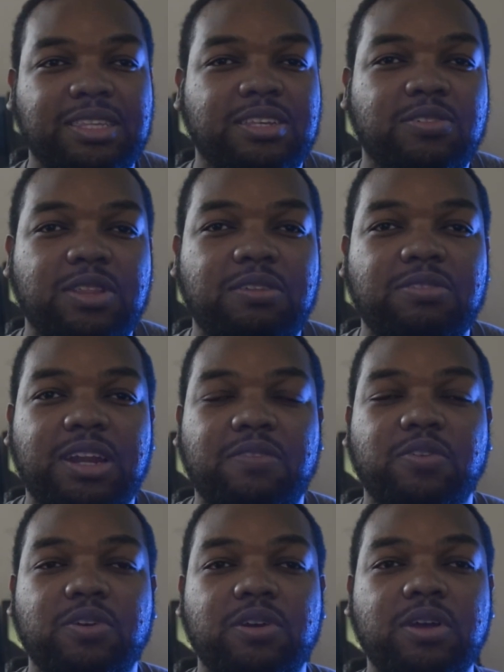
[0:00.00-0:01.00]
So they would
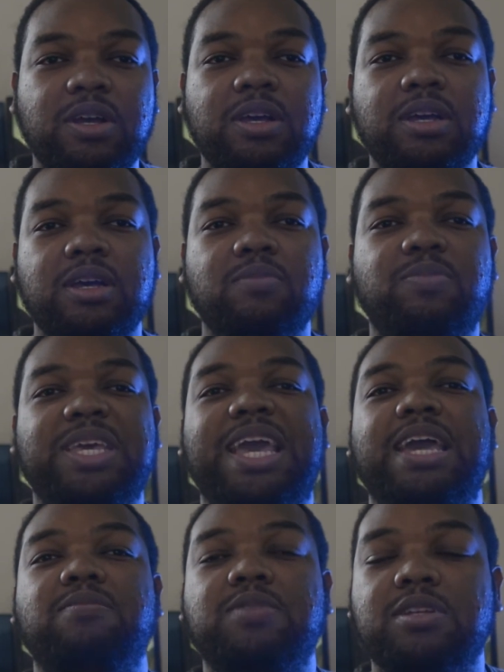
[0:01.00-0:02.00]
never be
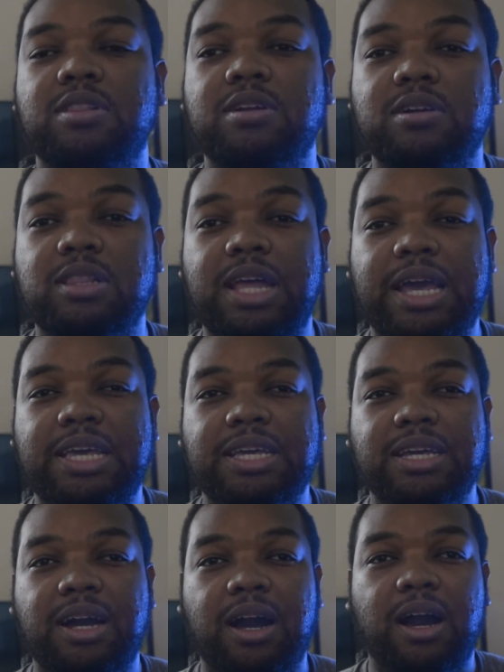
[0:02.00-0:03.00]
able to look like
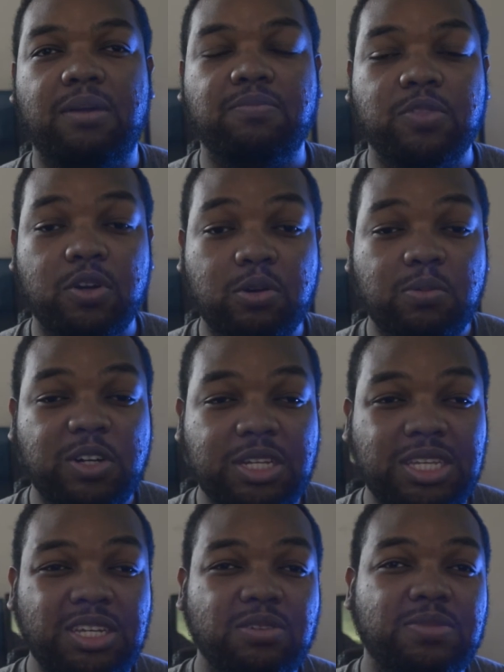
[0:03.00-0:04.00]
normal
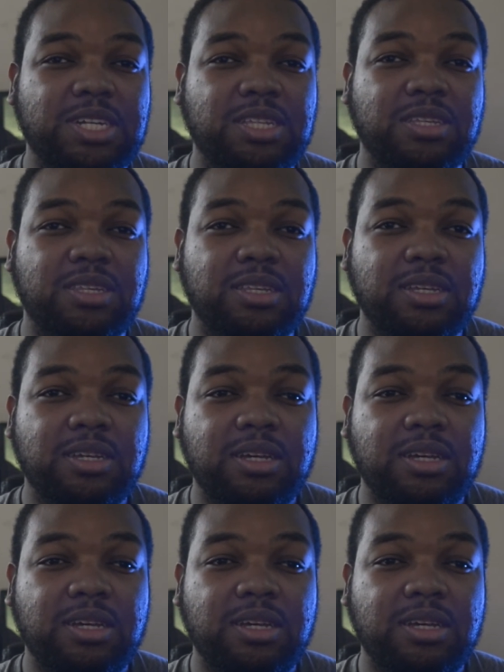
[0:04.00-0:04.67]
humans,